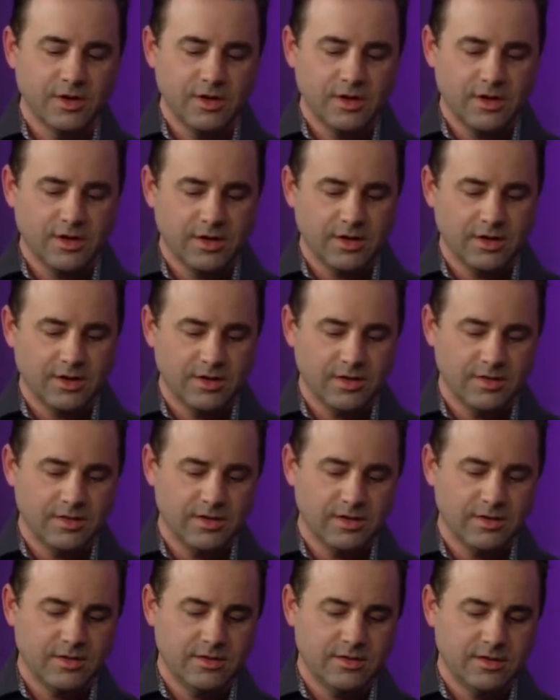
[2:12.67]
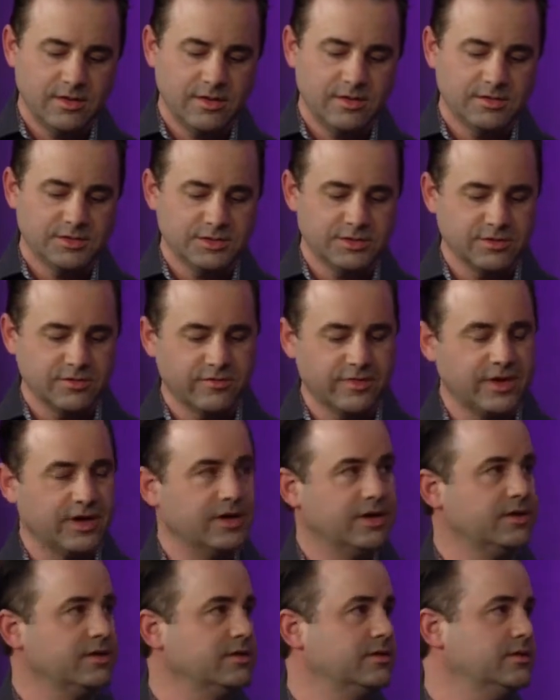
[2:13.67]
uh, and then the
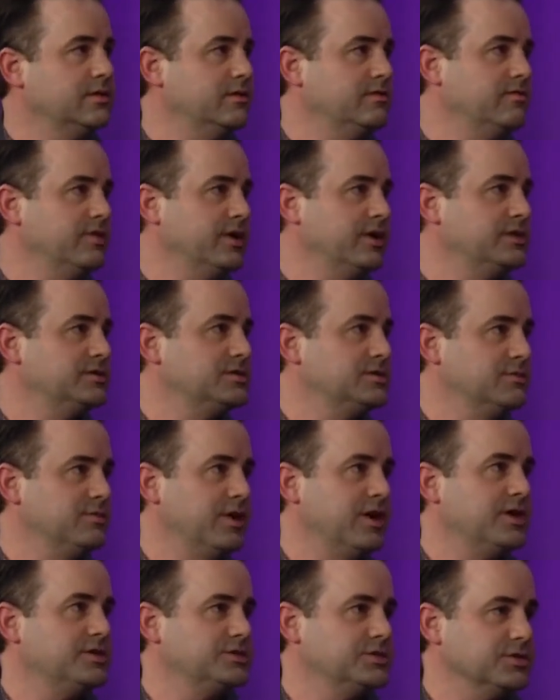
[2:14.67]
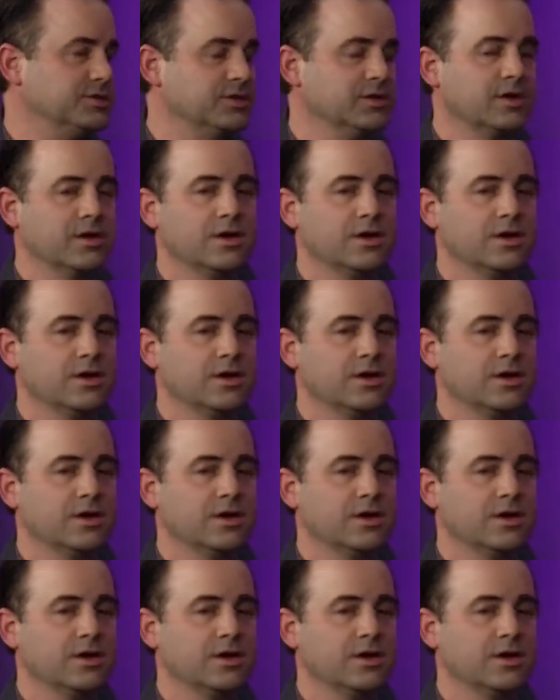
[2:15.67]
certified, and then advanced and master.